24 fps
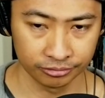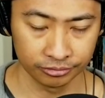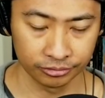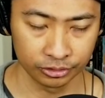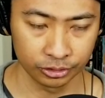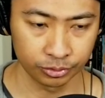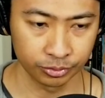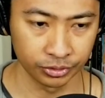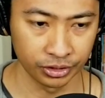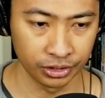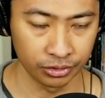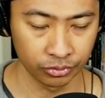
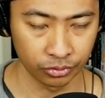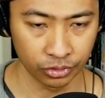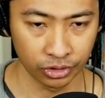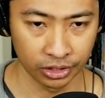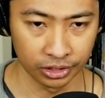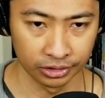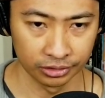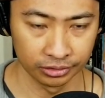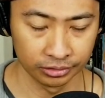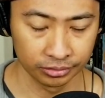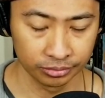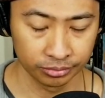sprint
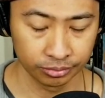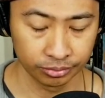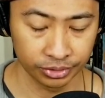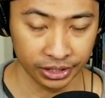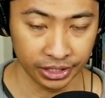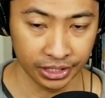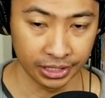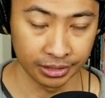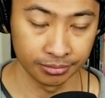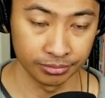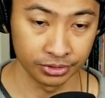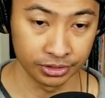run
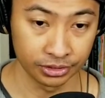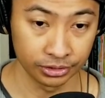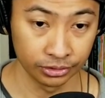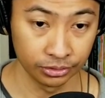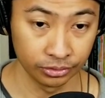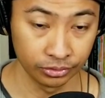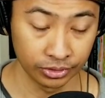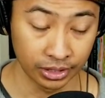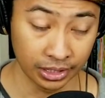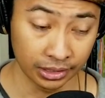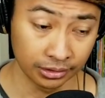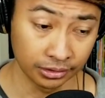P M
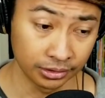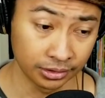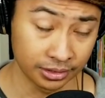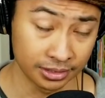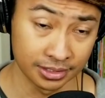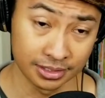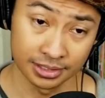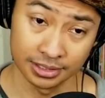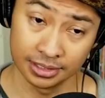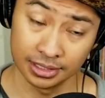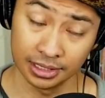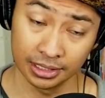two that looks
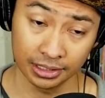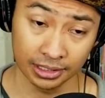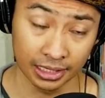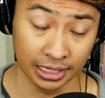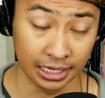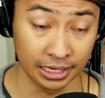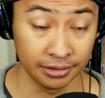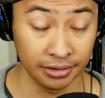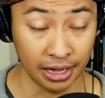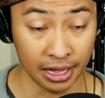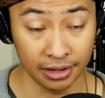sick, and I,